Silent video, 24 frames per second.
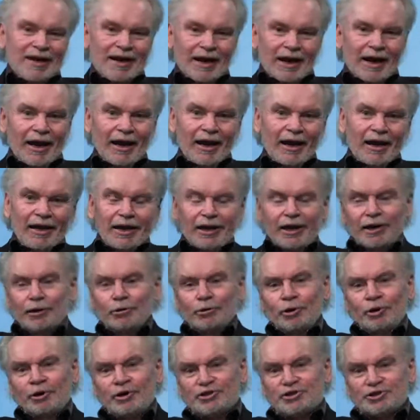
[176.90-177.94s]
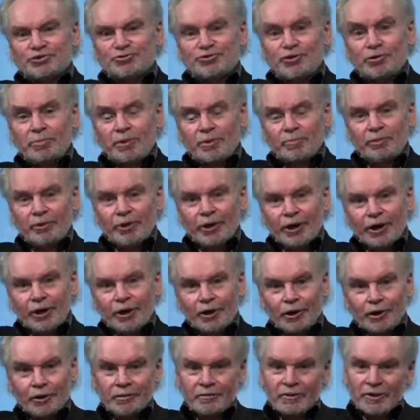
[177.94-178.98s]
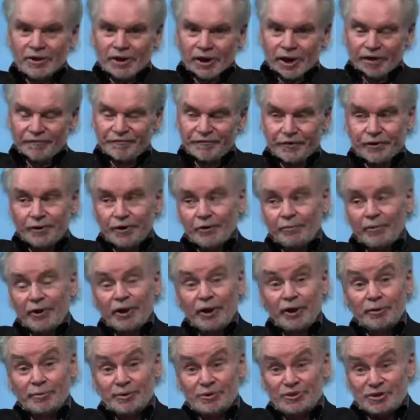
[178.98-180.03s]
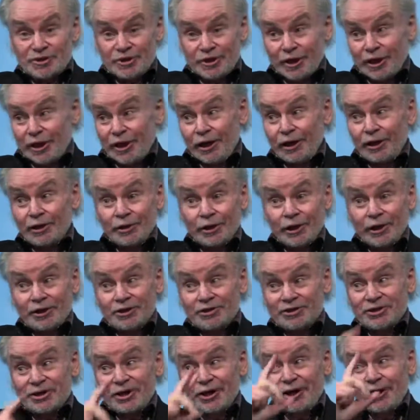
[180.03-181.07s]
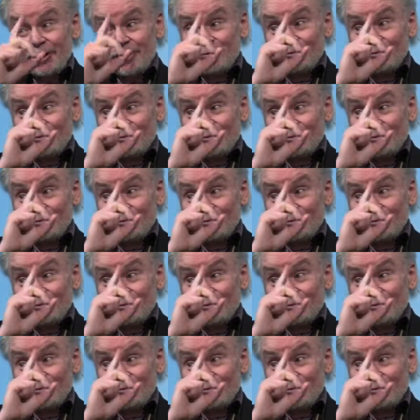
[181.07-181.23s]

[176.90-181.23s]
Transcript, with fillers: and I learned as a trumpet player, if you're going to make a mistake, like say